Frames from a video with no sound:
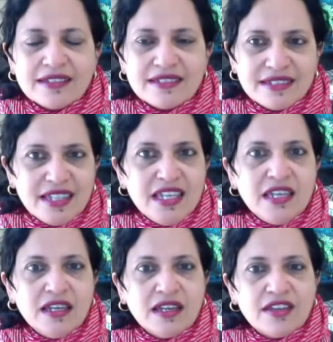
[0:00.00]
and
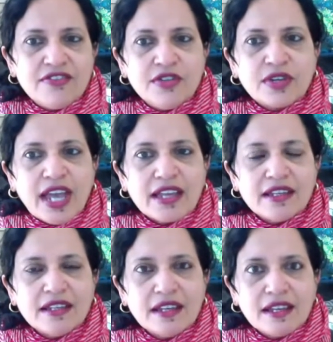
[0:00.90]
see if you
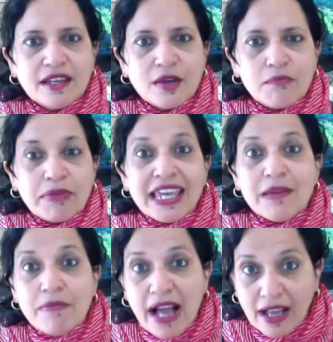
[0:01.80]
can
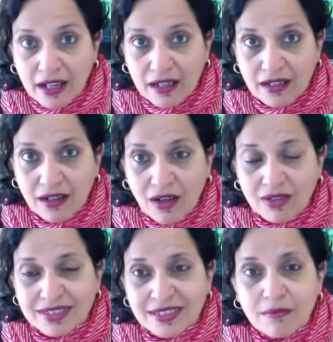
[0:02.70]
piggyback
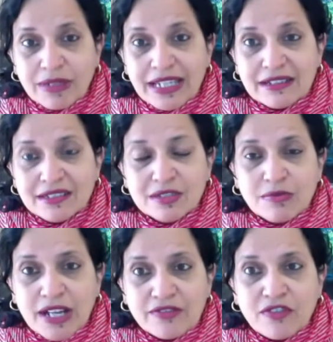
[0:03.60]
on somebody
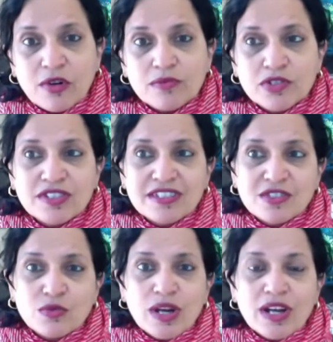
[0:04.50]
else's platform. So
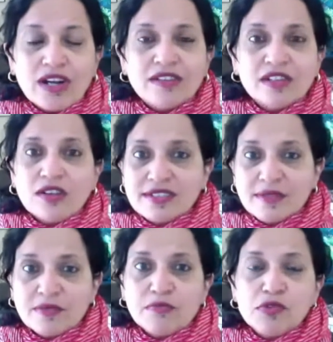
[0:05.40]
this is where the
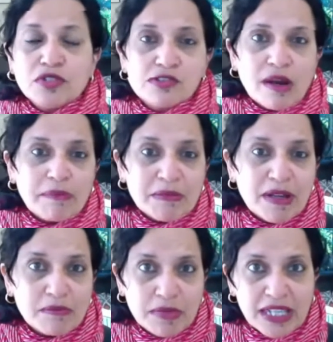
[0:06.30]
concept of
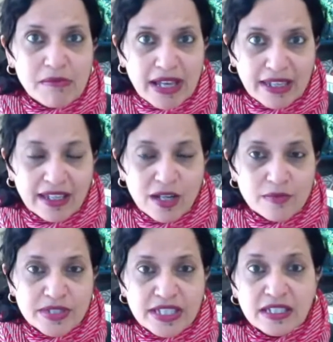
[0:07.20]
bootstrapping by
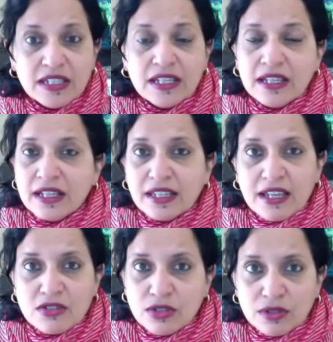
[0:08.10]
piggybacking comes in.
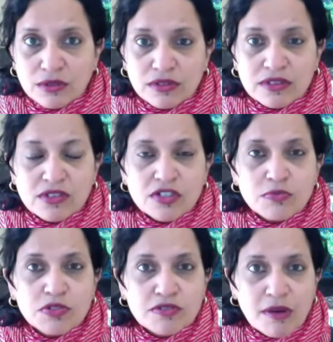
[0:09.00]
Again, do a Google
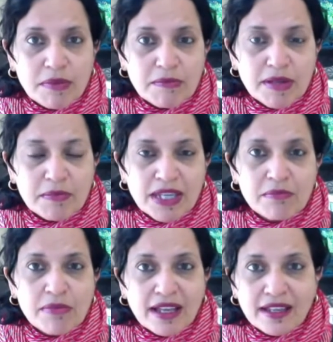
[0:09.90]
search, bootstrapping by
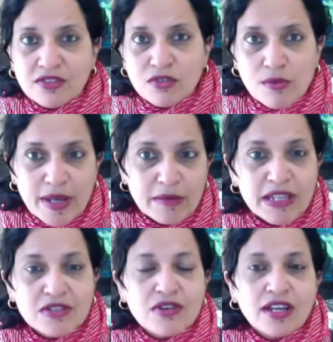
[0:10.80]
piggybacking
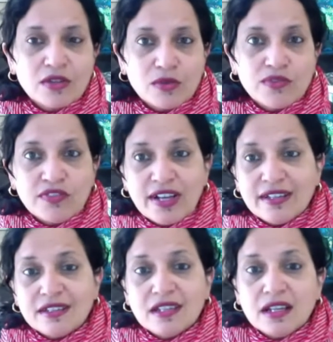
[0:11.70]
Sramana Mitra, and you will
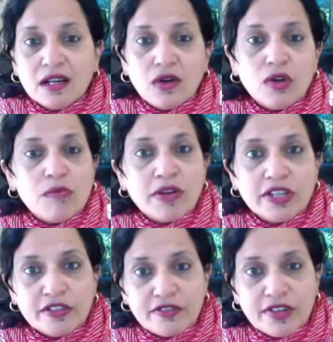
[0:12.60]
find a whole
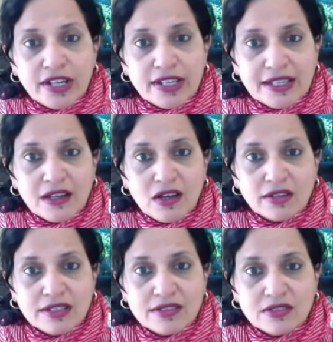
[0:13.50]
body of
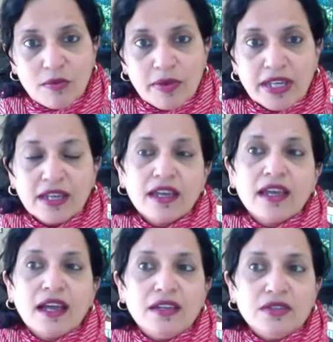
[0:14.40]
writing on this topic,
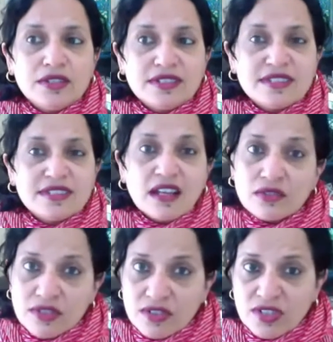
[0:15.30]
and you can
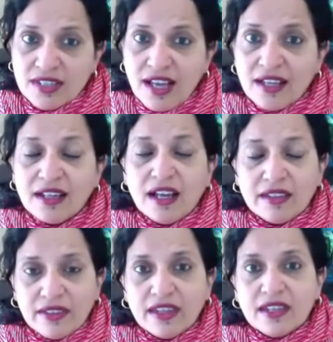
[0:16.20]
start researching that.
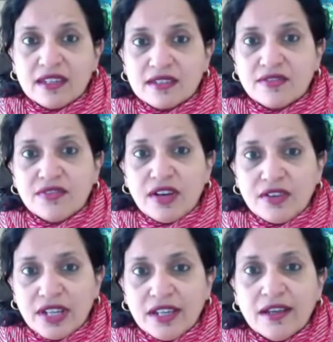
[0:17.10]
I think it is a
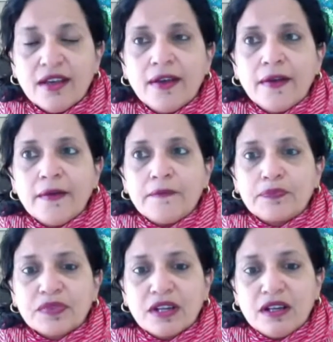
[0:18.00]
very
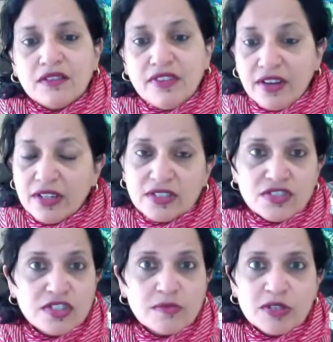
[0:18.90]

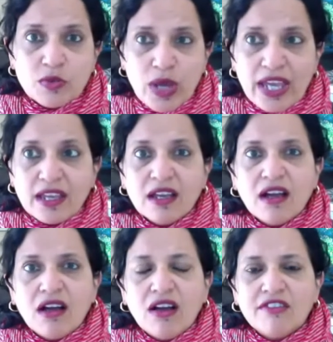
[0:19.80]
legitimate
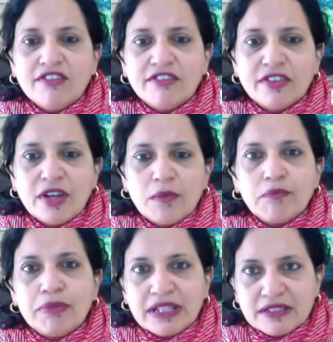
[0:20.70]
way of
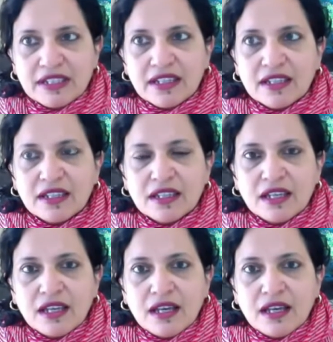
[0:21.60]
building